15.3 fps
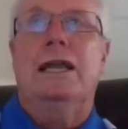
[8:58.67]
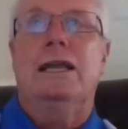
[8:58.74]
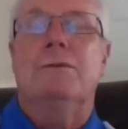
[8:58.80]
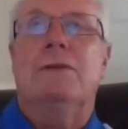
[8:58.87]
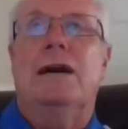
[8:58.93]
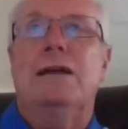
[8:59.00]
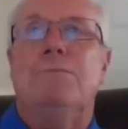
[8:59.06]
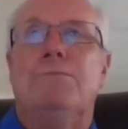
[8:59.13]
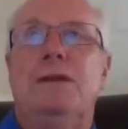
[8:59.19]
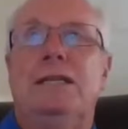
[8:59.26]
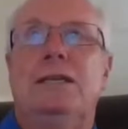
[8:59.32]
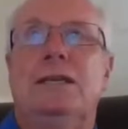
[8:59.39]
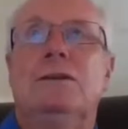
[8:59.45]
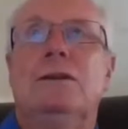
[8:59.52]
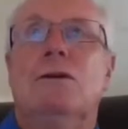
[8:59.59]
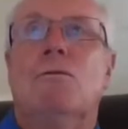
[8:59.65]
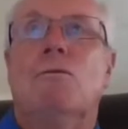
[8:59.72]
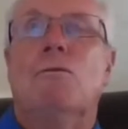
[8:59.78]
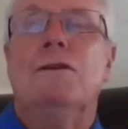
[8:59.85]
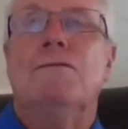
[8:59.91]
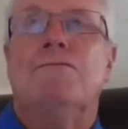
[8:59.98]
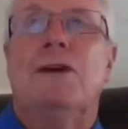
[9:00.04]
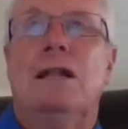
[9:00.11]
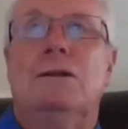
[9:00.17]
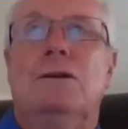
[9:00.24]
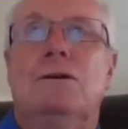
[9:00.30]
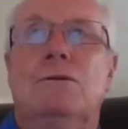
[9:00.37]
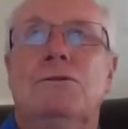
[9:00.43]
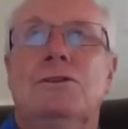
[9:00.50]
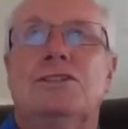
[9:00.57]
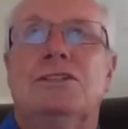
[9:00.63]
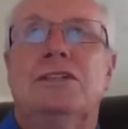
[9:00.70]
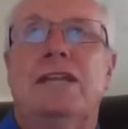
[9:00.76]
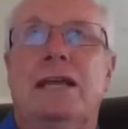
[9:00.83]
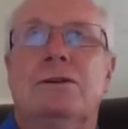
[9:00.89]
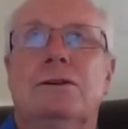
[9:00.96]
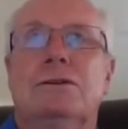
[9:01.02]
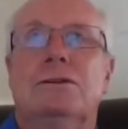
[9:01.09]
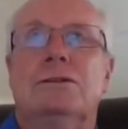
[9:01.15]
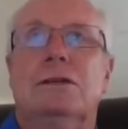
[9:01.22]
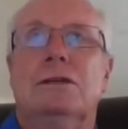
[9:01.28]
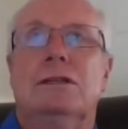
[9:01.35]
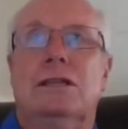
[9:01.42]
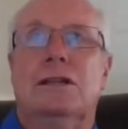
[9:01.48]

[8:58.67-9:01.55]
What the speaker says: In my opinion, we follow the standard